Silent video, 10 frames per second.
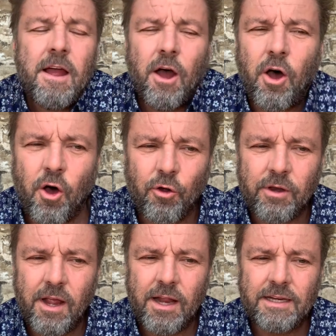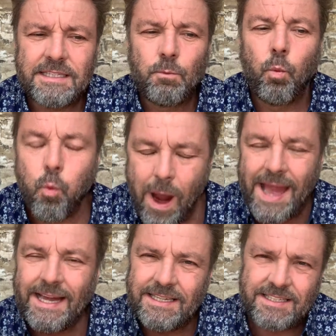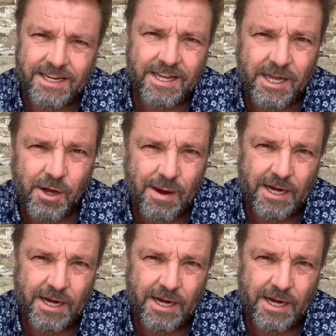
on ways that you